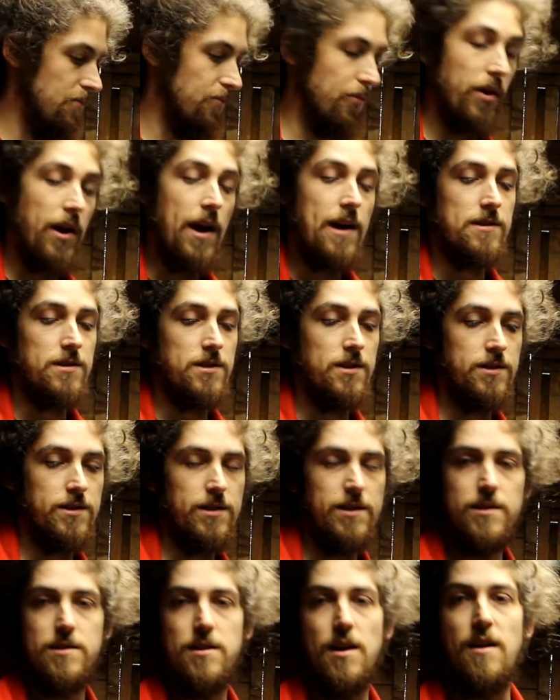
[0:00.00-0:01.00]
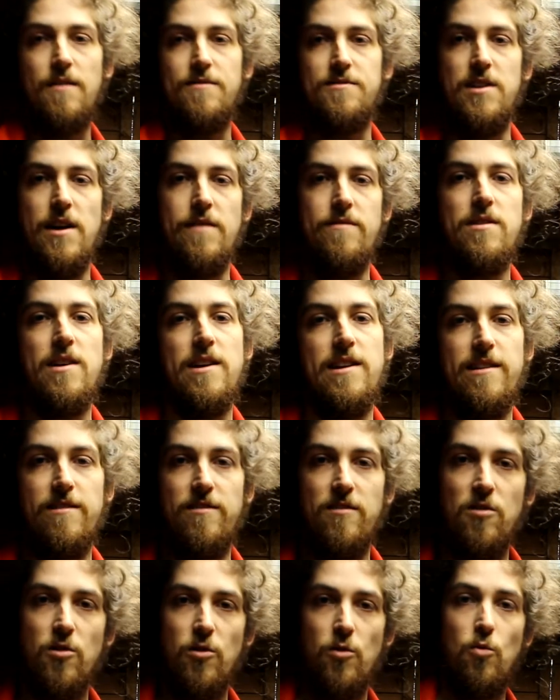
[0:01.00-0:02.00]
But yeah, since it is 7:30, I need
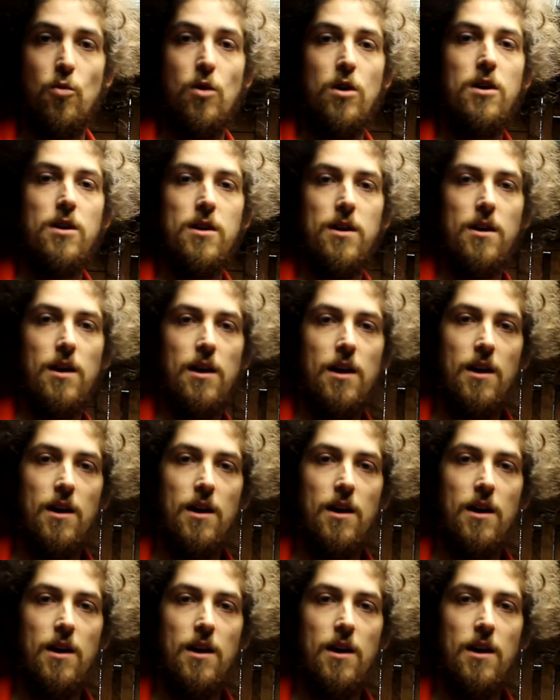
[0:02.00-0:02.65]
to go to work.